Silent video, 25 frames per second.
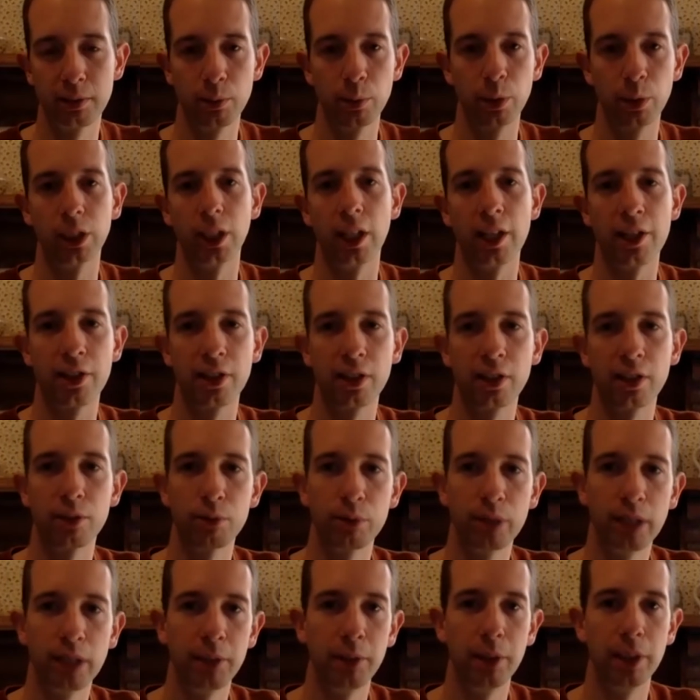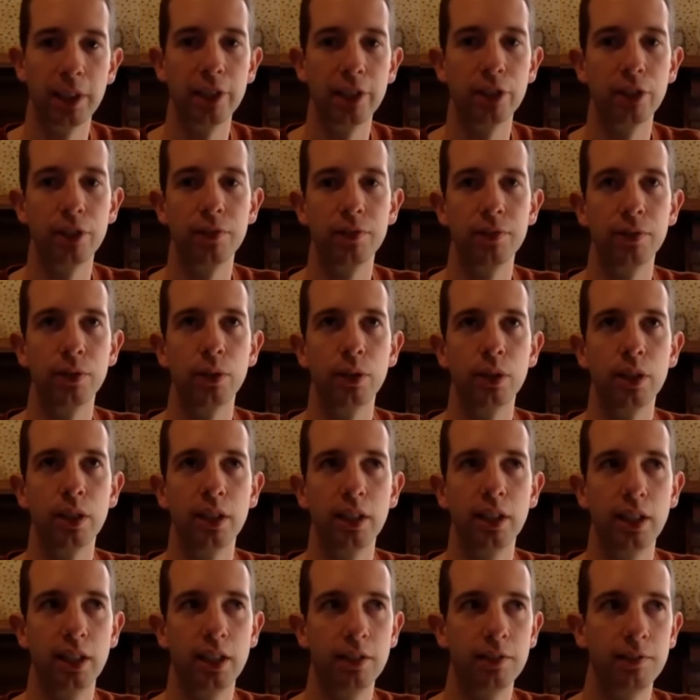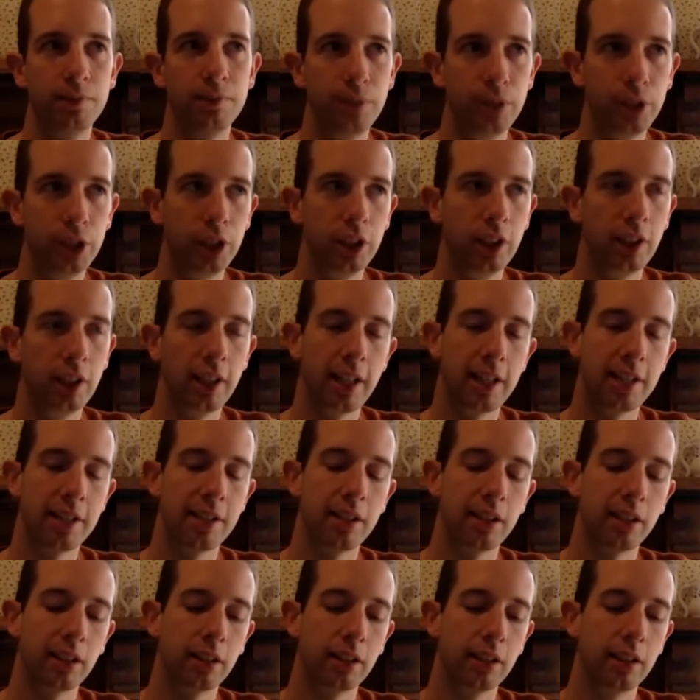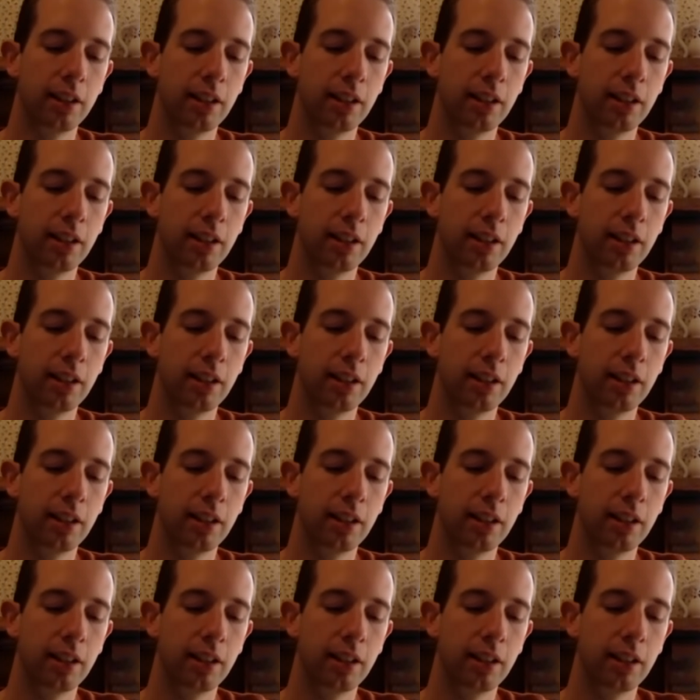which I think are really, really good for visualizing